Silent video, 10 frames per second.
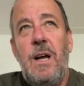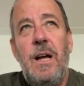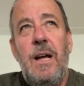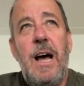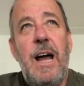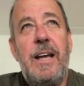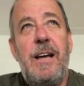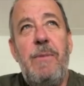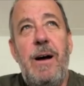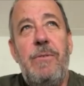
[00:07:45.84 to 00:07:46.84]
Yeah, I
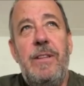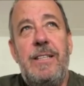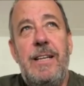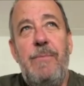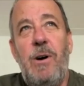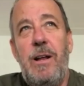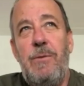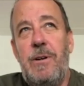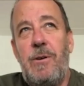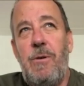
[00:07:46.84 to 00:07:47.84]
come out with the Team
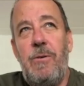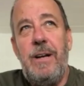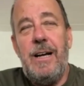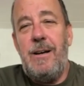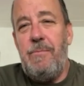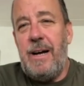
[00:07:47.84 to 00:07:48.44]
Hollywood quote, and that come back.